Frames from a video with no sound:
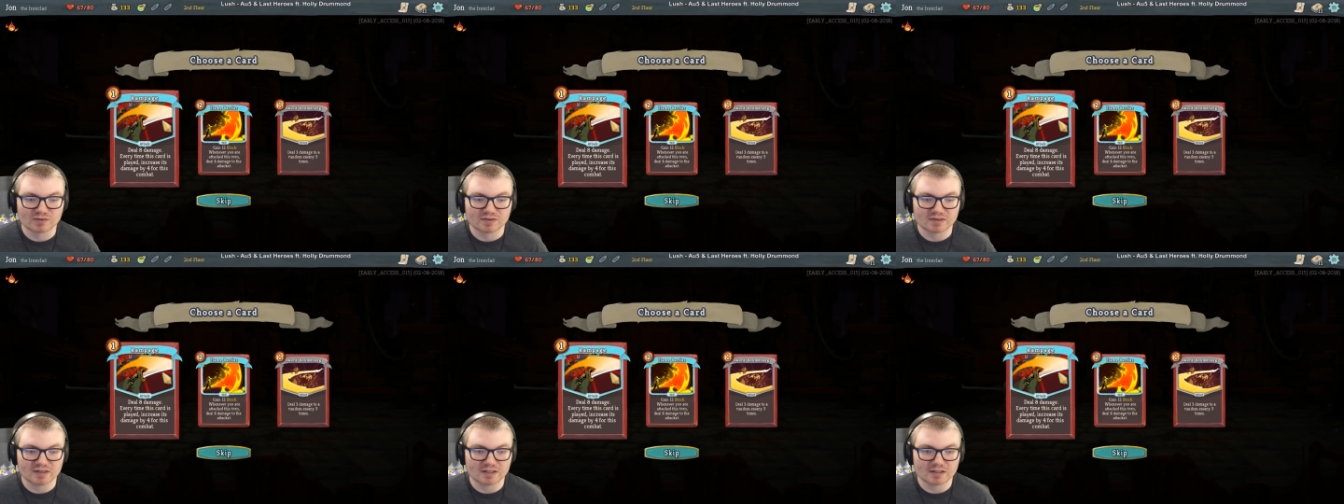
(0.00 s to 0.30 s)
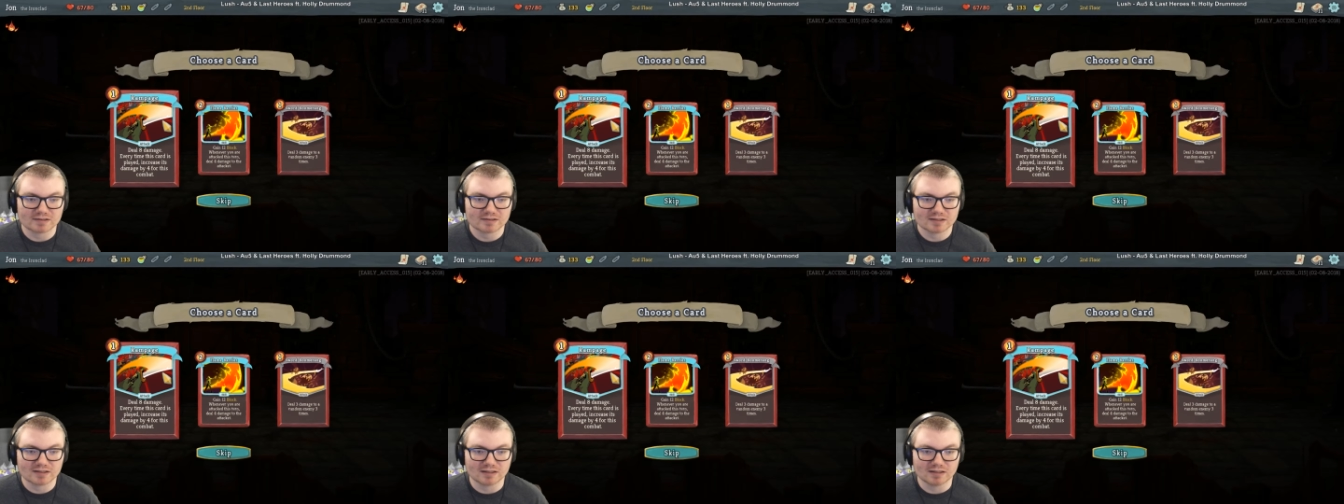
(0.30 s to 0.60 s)
for
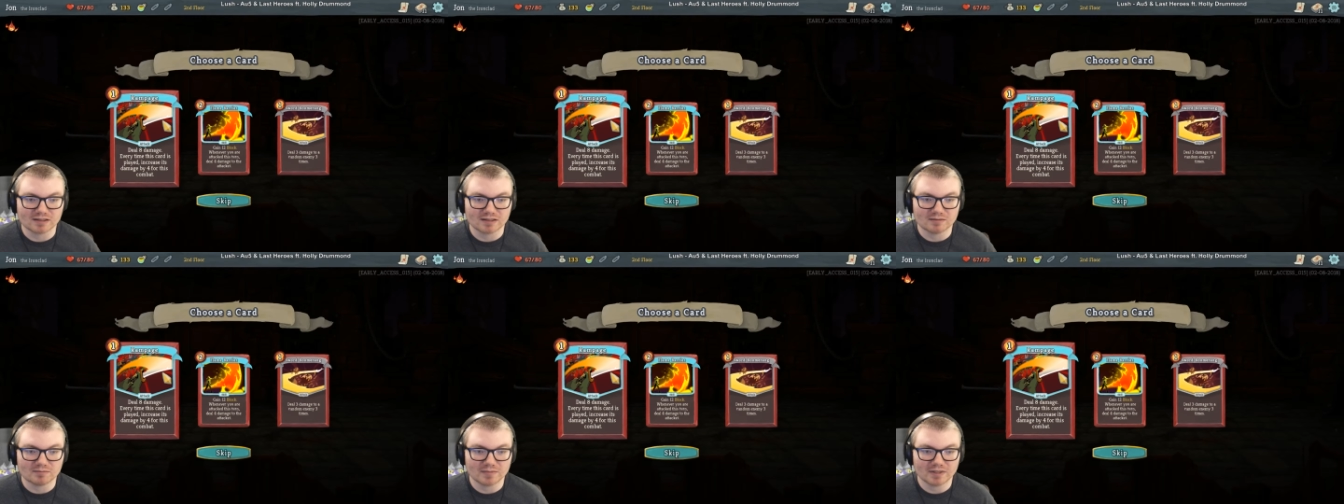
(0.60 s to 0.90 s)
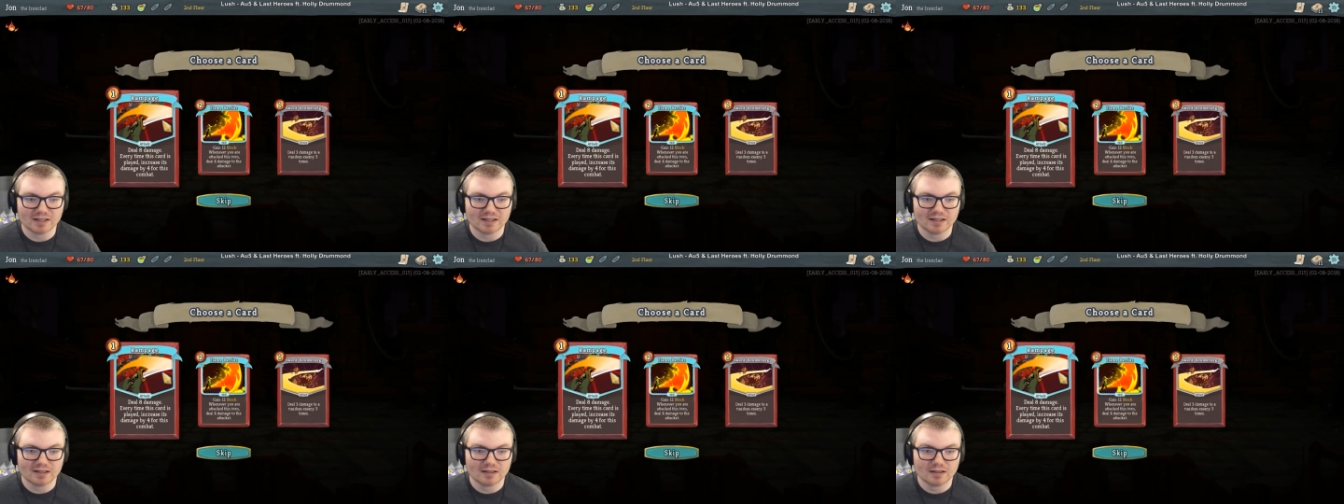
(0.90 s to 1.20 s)
this
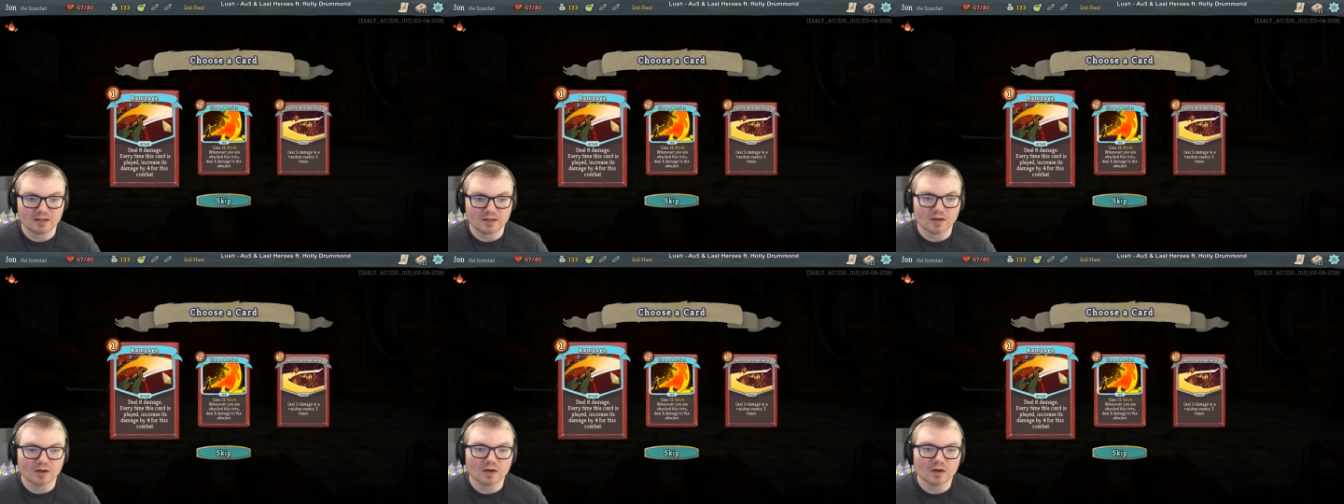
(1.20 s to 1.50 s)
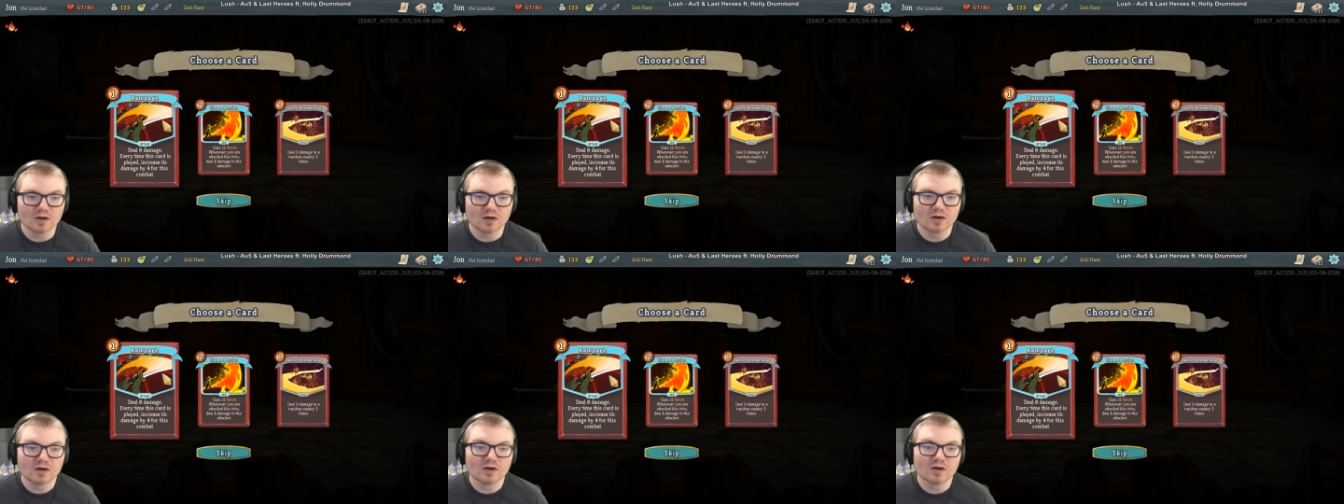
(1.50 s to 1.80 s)
combat.
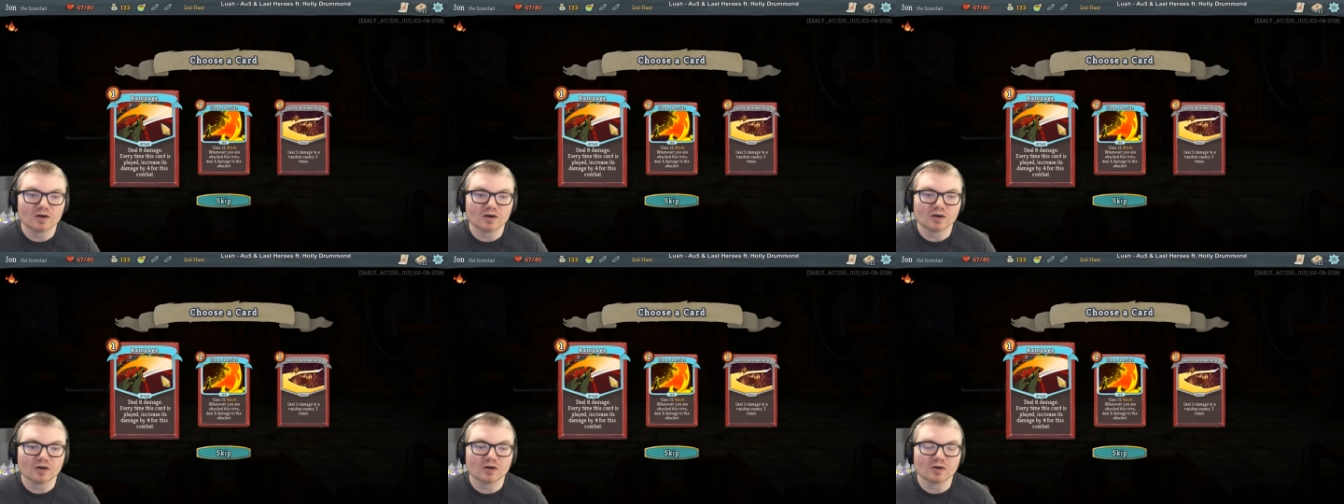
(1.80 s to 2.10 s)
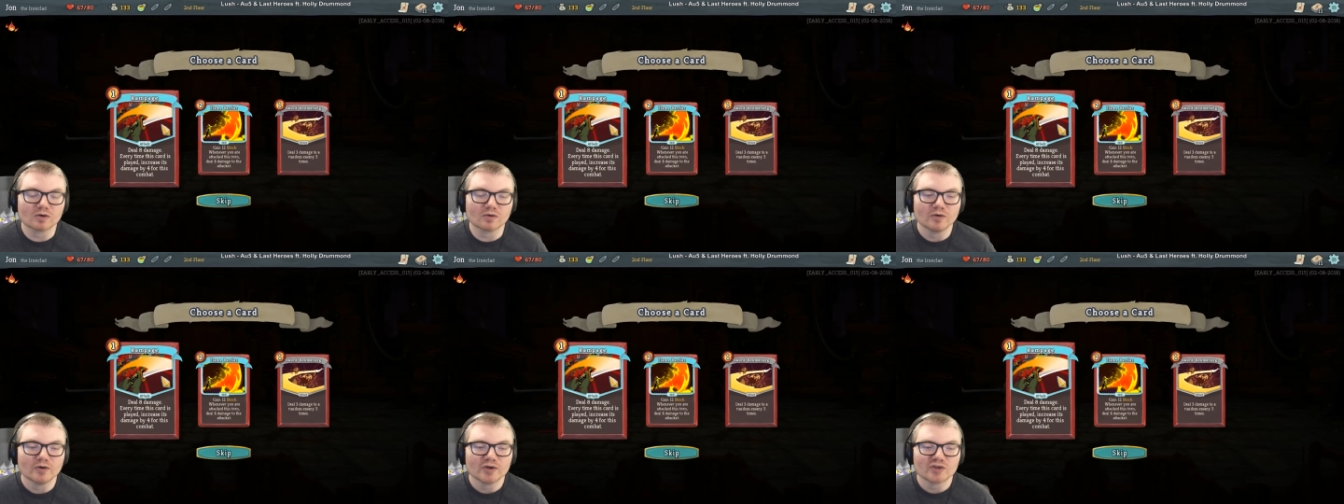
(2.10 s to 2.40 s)

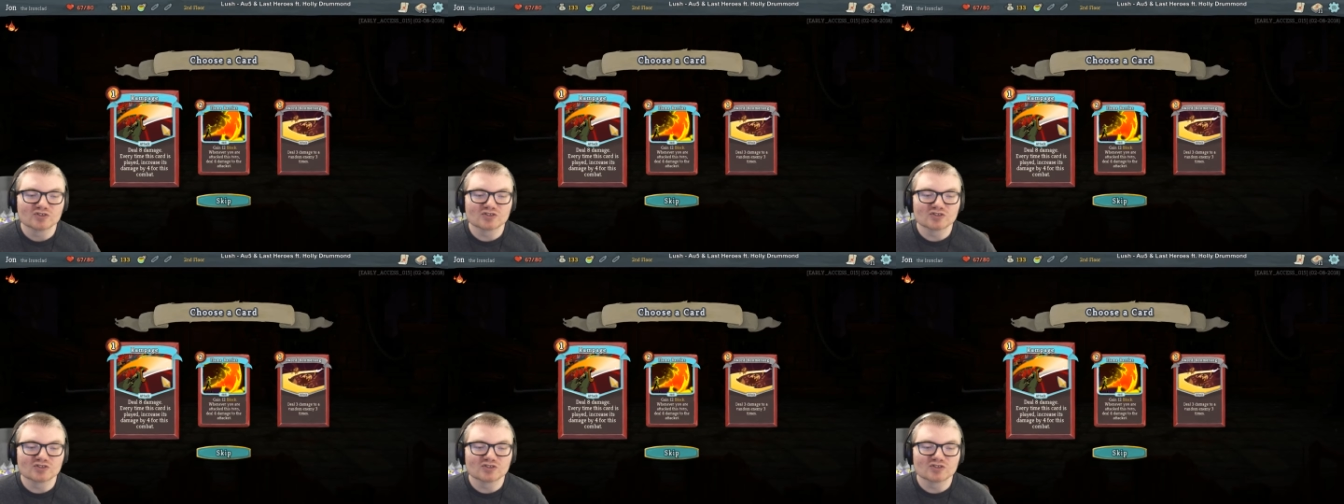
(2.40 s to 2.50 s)
Oh,